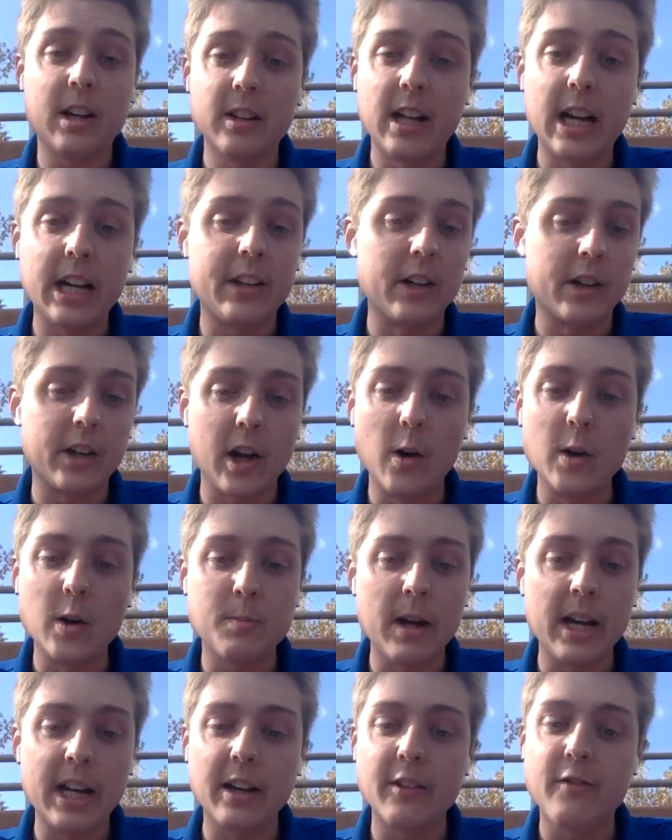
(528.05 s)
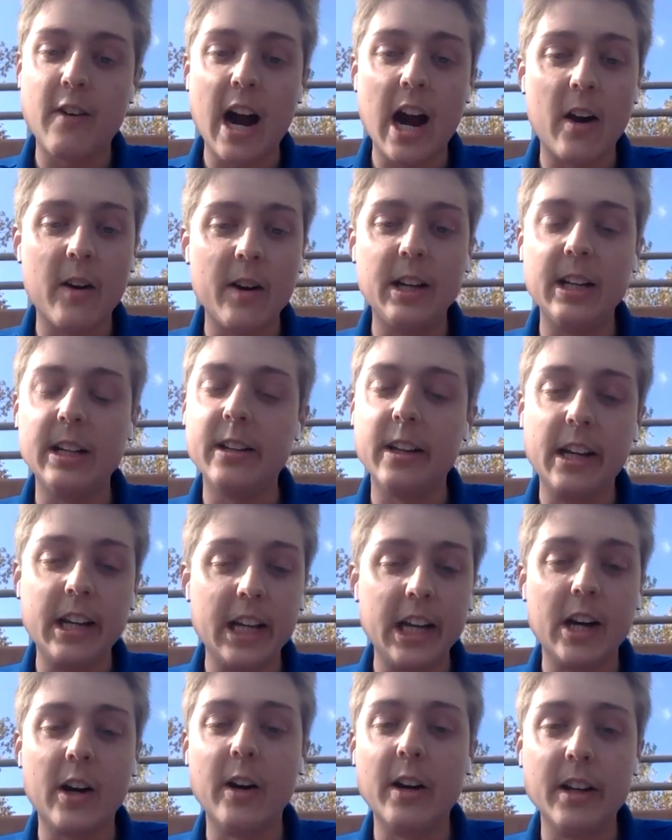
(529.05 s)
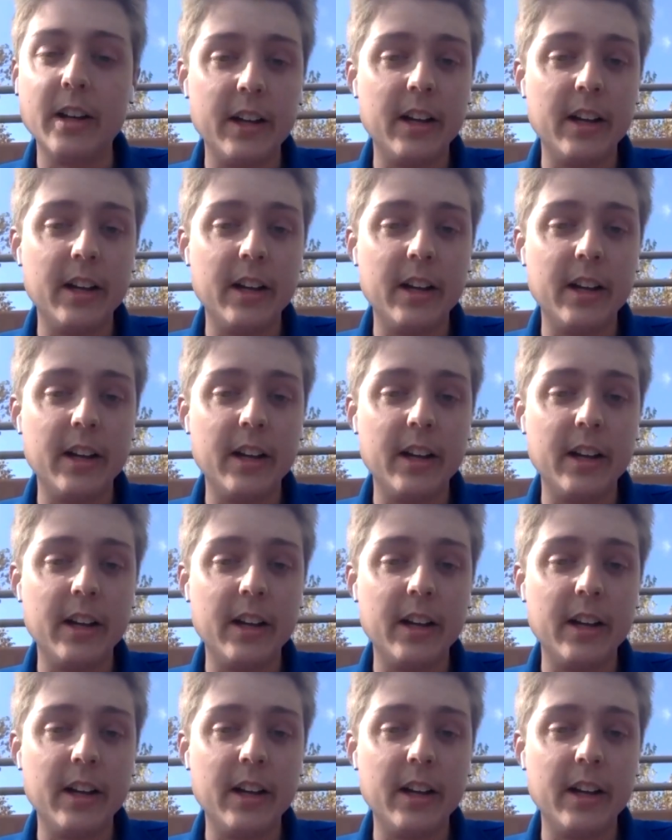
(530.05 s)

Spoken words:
looking like their coach may get fired at the end of the year.